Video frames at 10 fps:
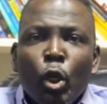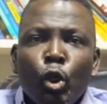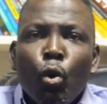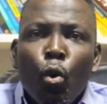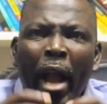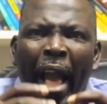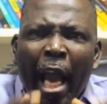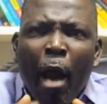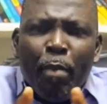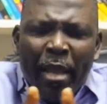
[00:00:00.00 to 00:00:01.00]
to
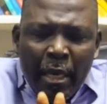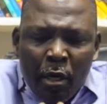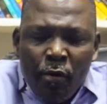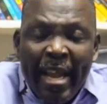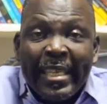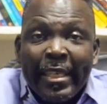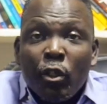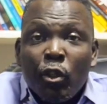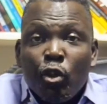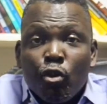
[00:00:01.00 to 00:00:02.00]
help in creating
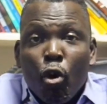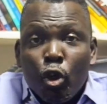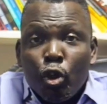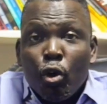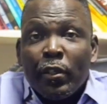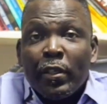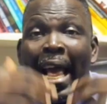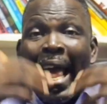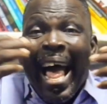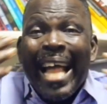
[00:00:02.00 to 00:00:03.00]
structures
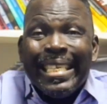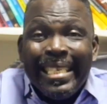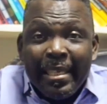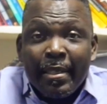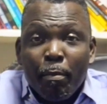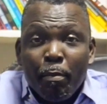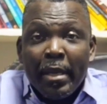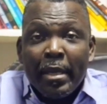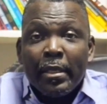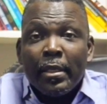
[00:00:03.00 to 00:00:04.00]
and
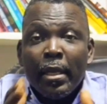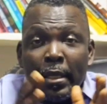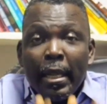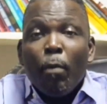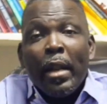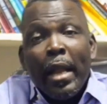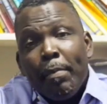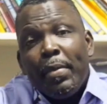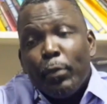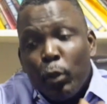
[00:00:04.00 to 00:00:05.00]
disciplines that will
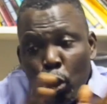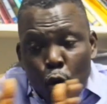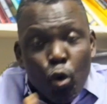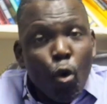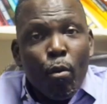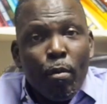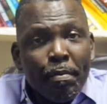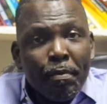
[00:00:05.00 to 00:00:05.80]
help them to grow.